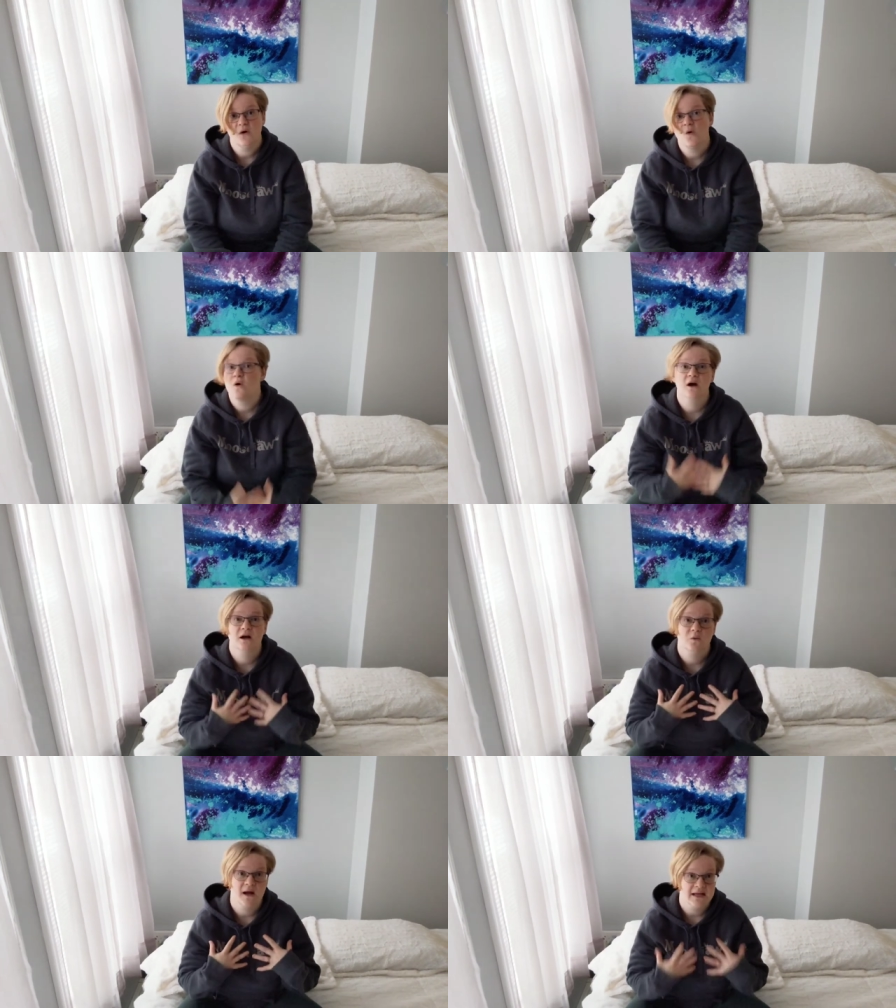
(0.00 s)

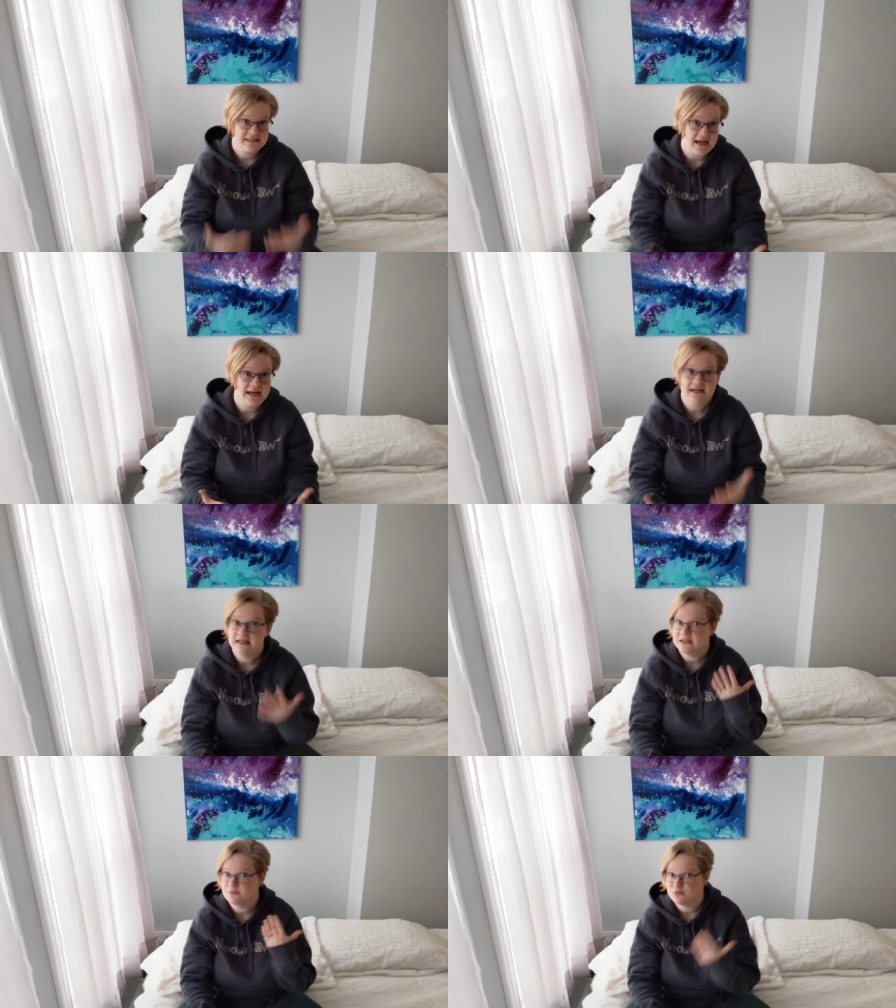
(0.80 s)
or
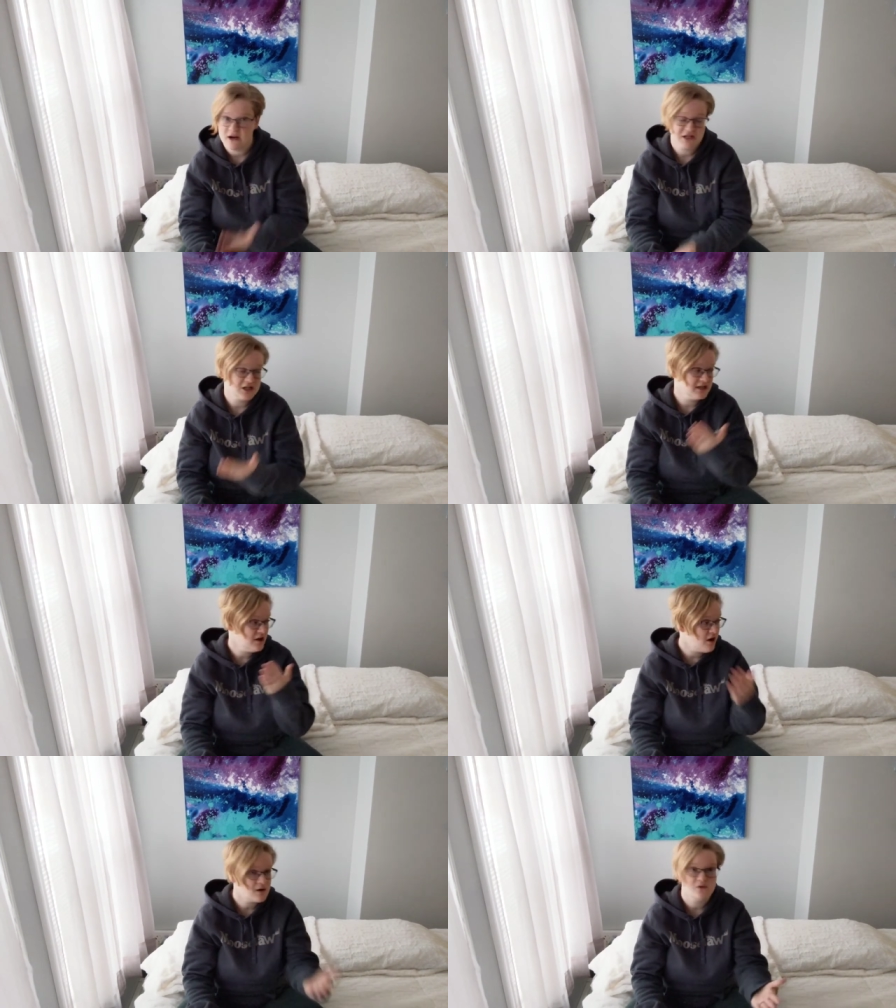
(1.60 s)
anxiety, depression,
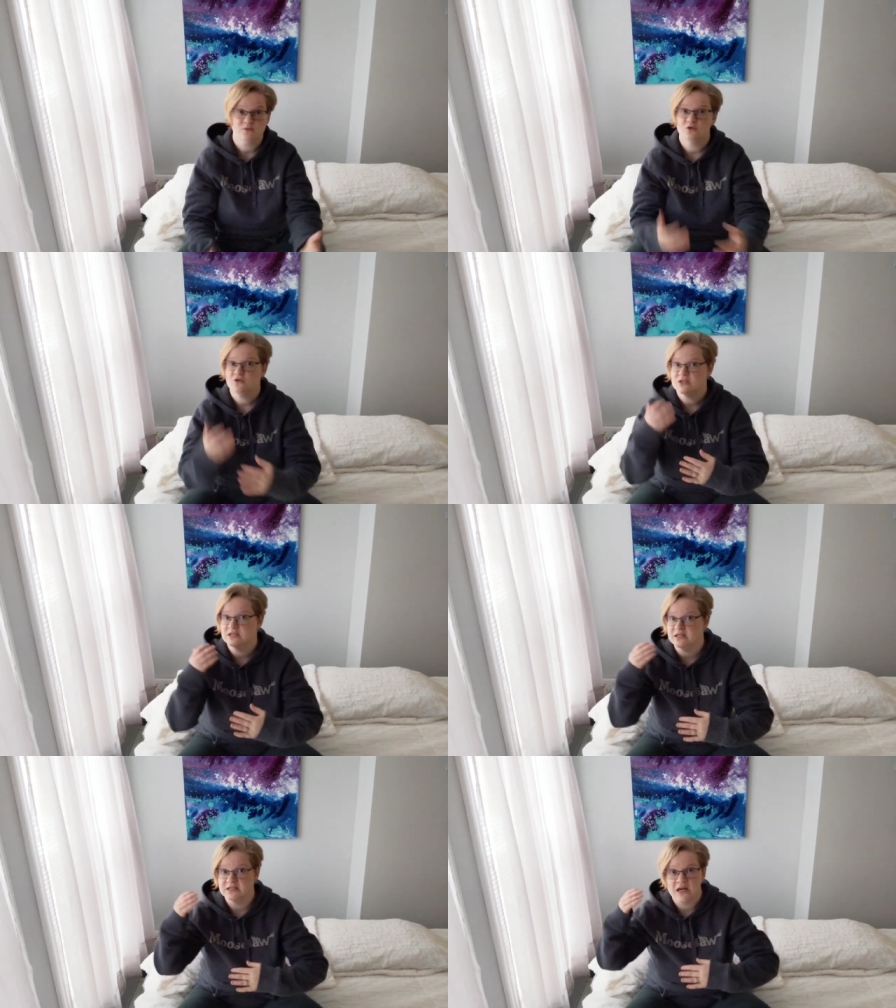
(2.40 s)
autoimmune
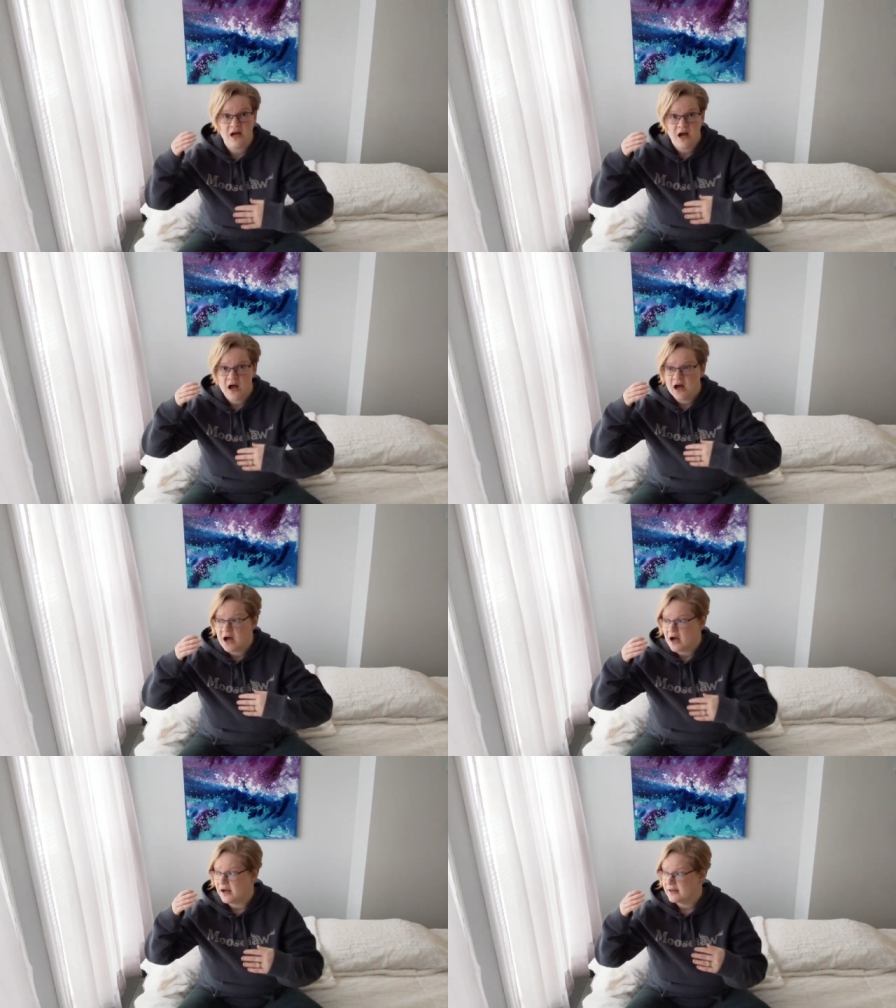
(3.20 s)
disease,
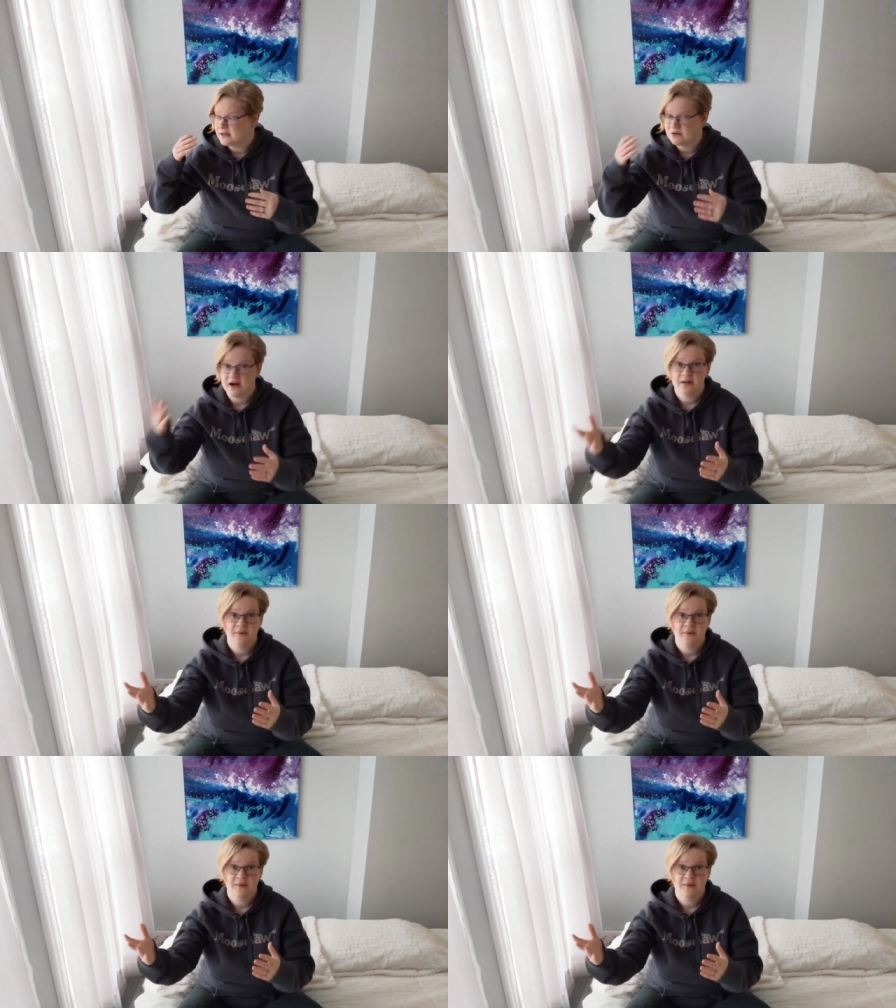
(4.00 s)
uh, chronic